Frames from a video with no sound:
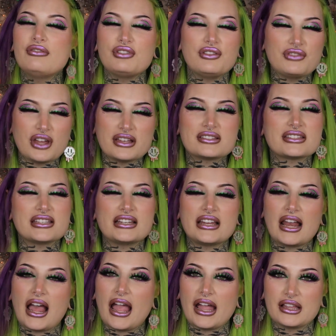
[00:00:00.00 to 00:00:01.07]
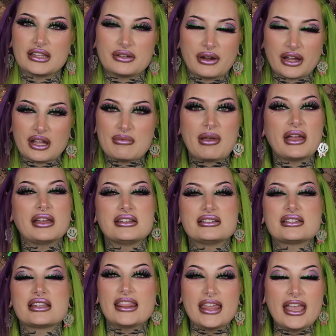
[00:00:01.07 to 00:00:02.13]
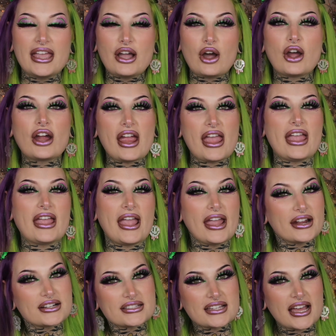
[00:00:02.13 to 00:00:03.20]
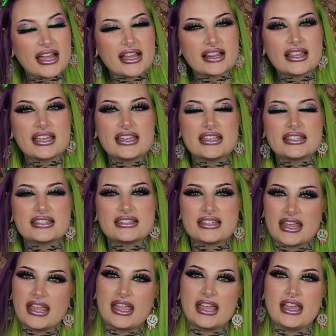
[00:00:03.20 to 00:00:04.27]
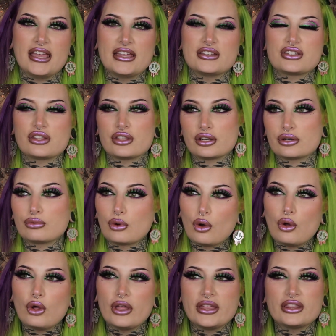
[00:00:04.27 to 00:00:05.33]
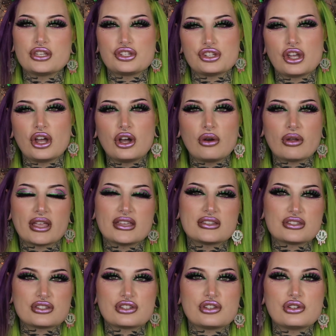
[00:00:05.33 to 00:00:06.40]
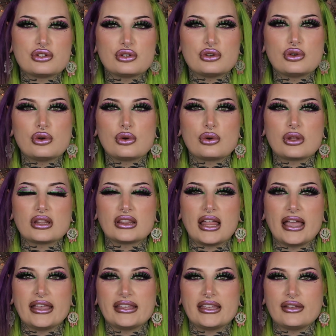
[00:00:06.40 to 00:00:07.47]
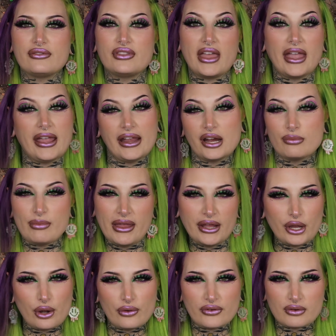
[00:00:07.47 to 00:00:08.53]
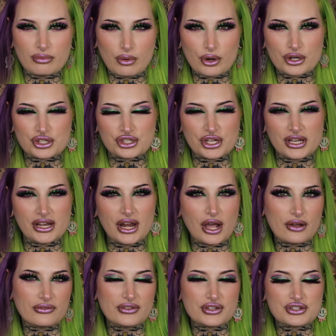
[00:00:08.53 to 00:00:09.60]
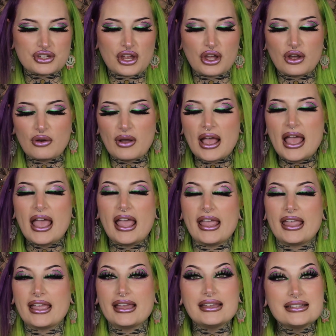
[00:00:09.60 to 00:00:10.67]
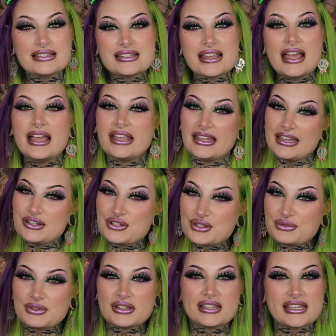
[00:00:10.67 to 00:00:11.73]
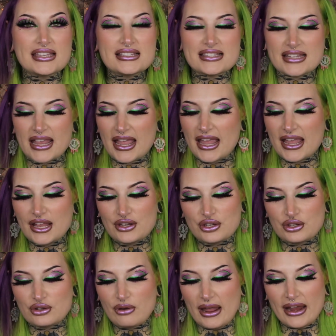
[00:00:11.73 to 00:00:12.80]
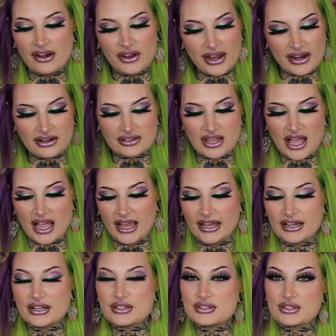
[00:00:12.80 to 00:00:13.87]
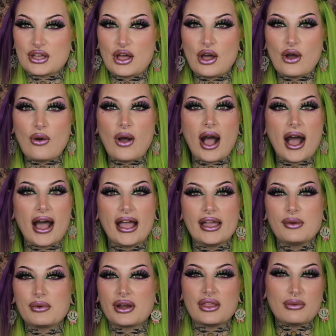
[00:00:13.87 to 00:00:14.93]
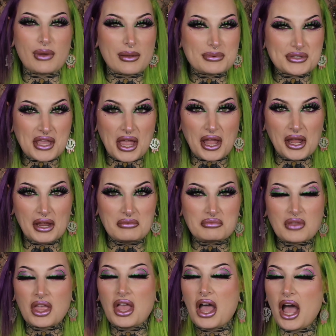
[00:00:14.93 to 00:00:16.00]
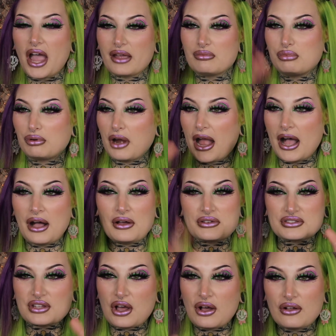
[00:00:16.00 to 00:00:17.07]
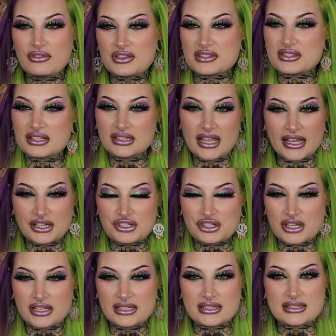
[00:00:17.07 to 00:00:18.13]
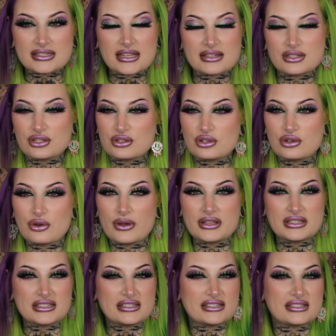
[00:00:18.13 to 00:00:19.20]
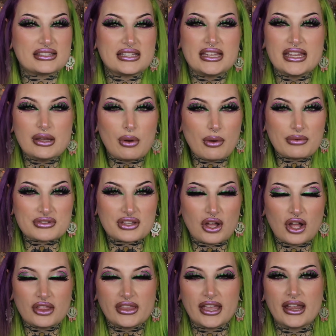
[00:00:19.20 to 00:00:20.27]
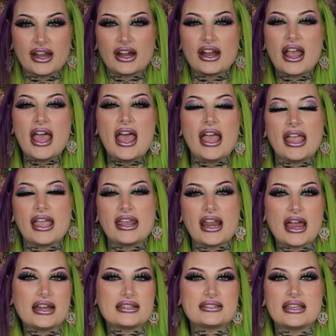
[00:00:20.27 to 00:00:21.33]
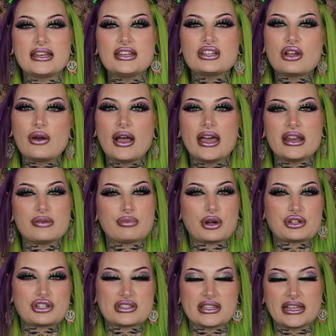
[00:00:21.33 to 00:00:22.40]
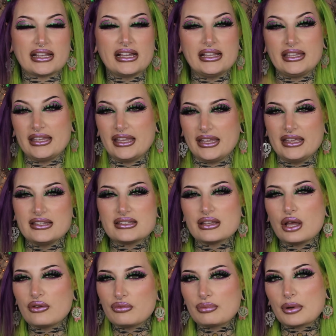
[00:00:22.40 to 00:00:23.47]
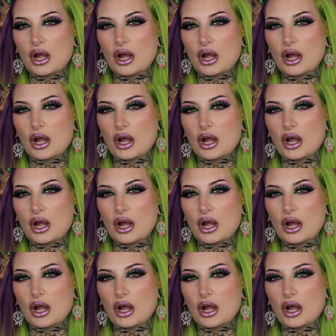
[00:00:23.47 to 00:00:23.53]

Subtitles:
If you have not seen it, I highly recommend. They are a hairstylist and their role in the show is to like give the hair makeover portion of the show. And he just released a new hair care line. So I went on the website, I browsed all the selections to see what was on there, and I decided to go ahead and purchase like a kit of